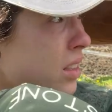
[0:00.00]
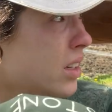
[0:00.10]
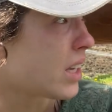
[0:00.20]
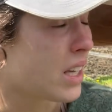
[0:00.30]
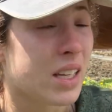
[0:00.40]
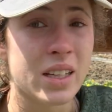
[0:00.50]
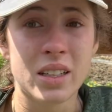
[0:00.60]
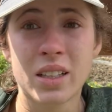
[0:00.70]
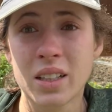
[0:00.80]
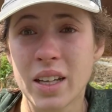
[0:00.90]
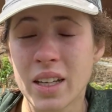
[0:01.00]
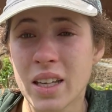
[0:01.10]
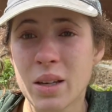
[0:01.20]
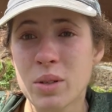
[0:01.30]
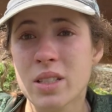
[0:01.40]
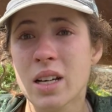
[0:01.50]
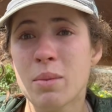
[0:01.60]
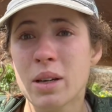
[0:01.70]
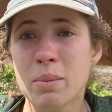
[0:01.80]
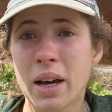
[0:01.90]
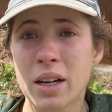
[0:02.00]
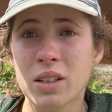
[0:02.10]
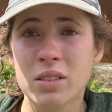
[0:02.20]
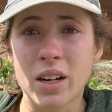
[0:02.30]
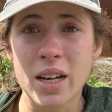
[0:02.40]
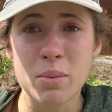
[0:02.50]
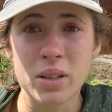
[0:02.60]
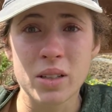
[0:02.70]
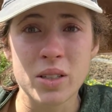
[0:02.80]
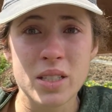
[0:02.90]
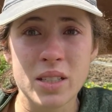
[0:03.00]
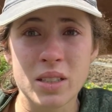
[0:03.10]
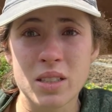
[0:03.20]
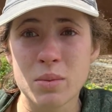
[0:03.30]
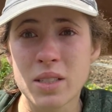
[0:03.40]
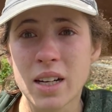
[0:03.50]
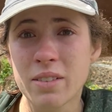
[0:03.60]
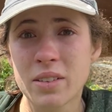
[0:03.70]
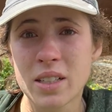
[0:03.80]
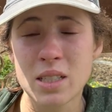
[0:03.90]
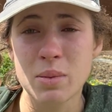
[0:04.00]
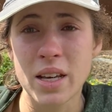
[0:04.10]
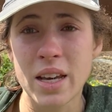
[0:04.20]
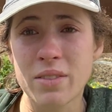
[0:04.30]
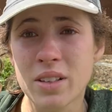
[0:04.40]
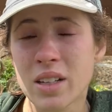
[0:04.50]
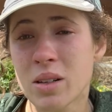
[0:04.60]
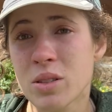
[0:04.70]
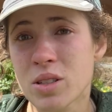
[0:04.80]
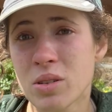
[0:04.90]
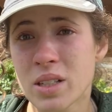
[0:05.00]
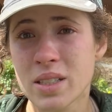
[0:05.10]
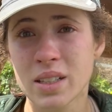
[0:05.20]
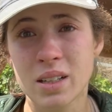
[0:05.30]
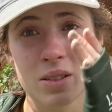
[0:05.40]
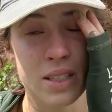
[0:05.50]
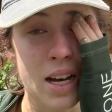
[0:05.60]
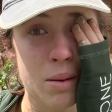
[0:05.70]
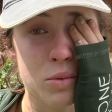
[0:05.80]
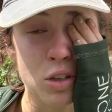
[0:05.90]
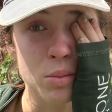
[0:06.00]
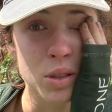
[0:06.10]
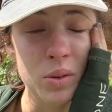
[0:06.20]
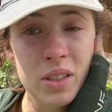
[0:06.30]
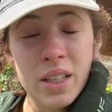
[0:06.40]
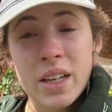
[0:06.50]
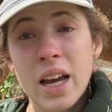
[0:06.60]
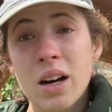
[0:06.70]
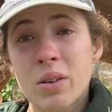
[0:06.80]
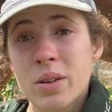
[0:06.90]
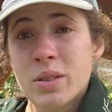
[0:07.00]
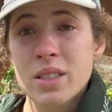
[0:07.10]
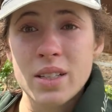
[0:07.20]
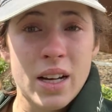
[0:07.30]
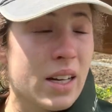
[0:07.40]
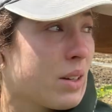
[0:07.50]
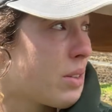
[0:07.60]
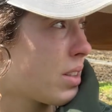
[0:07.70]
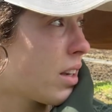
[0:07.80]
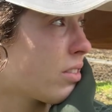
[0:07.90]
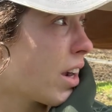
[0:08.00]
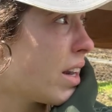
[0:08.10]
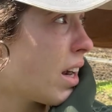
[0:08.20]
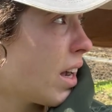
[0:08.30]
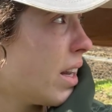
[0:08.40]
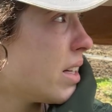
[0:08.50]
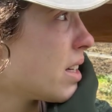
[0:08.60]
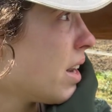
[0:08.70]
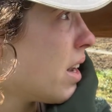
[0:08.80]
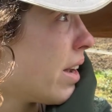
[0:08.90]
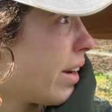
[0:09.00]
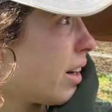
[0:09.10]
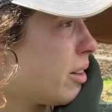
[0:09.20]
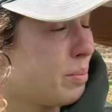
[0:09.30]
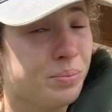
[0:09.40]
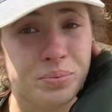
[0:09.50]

he was coming back all right, but there was still some stuff in his behavior that I was noticing that was abnormal, with like how he was standing with that right hind, and